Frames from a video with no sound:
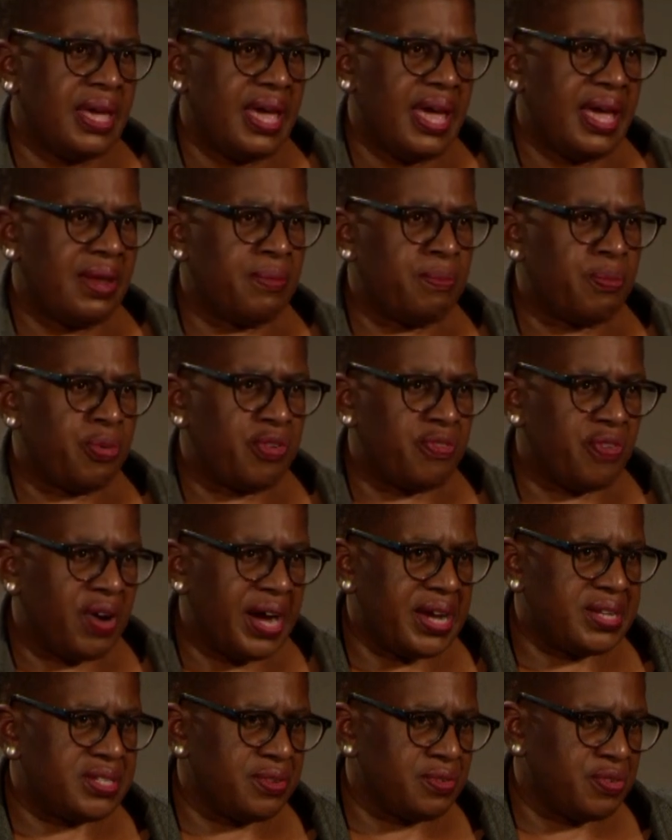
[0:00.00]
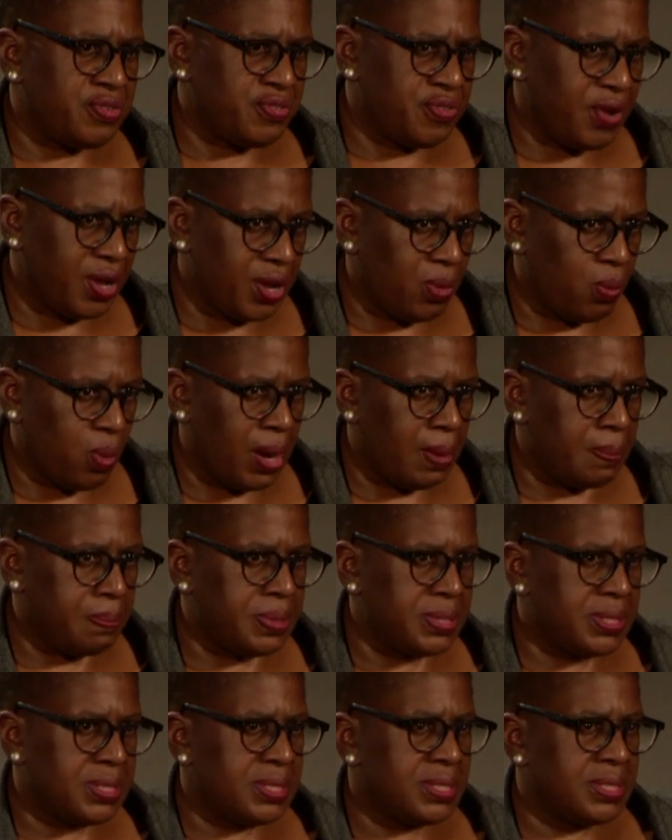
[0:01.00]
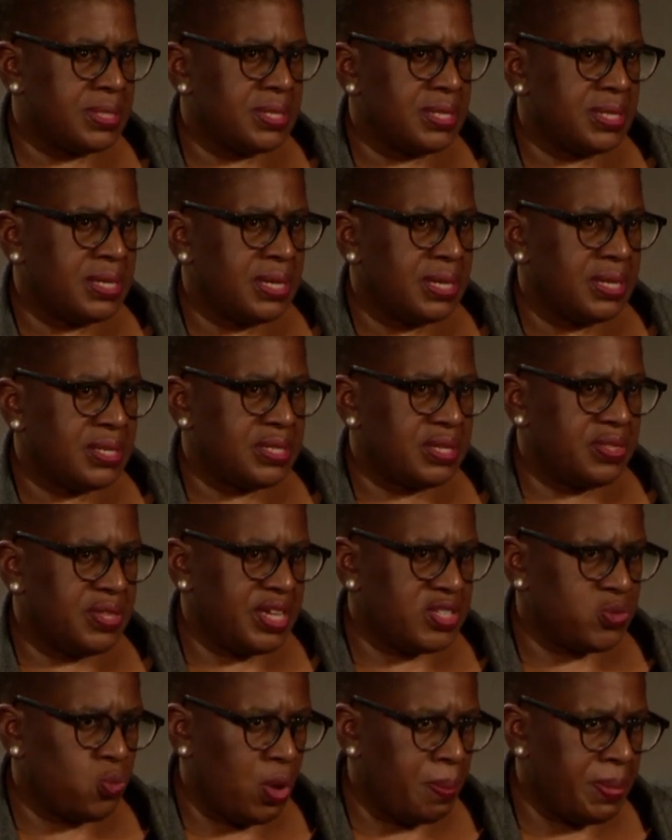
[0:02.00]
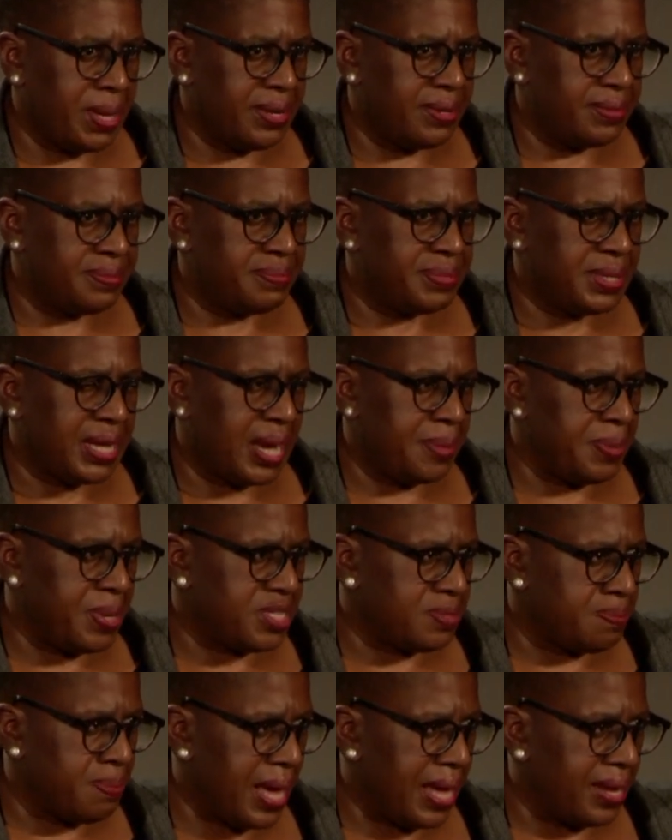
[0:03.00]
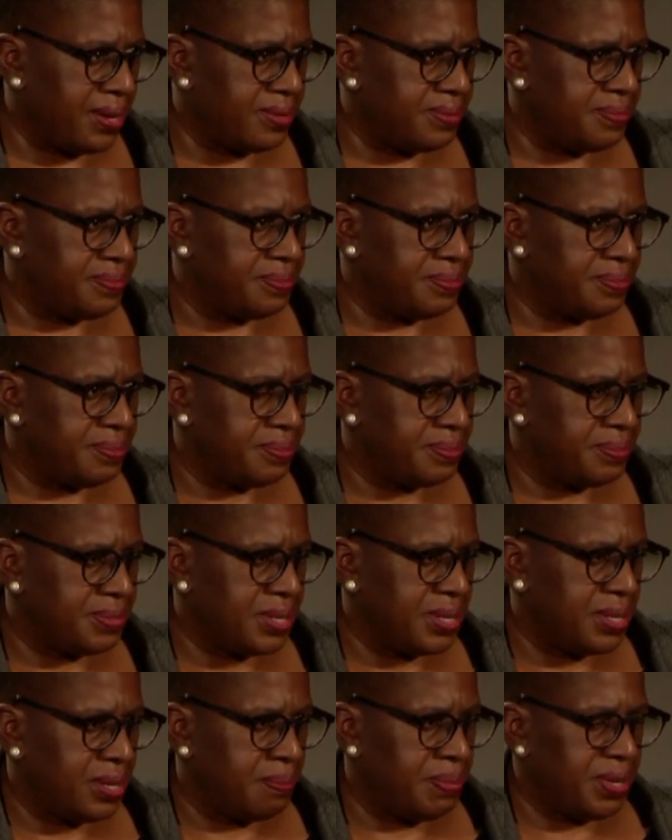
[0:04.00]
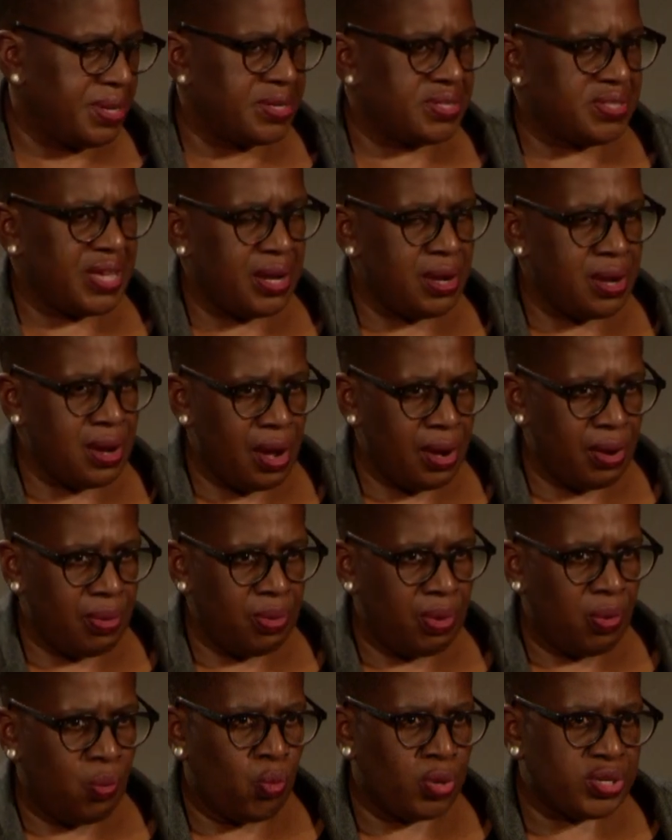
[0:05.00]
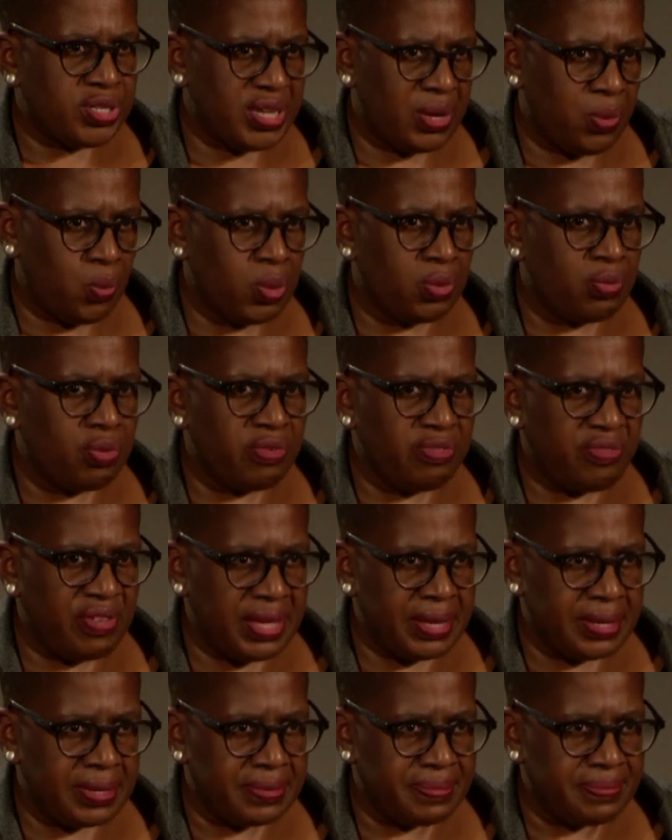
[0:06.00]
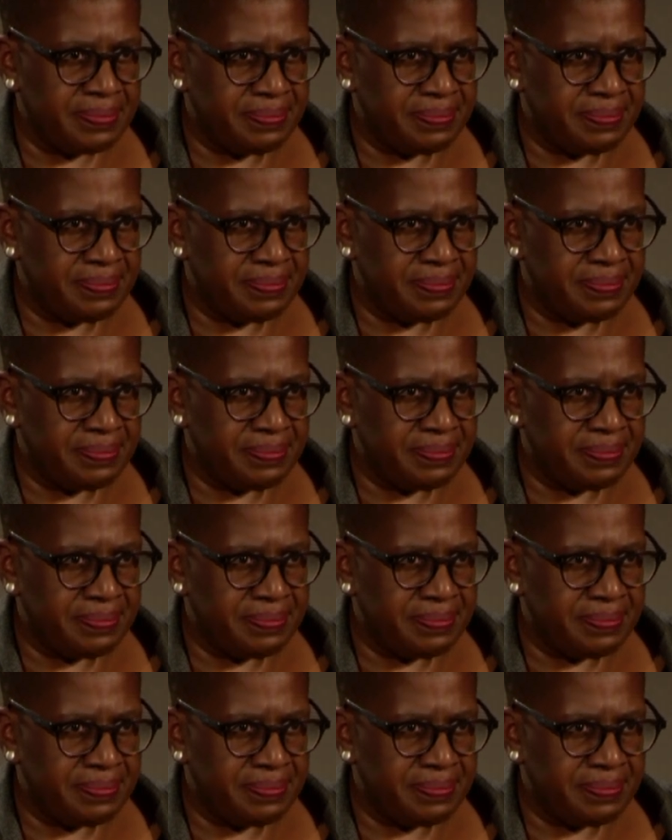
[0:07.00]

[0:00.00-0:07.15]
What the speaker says: in providing follow-up to these women and these men because they know what it will reveal.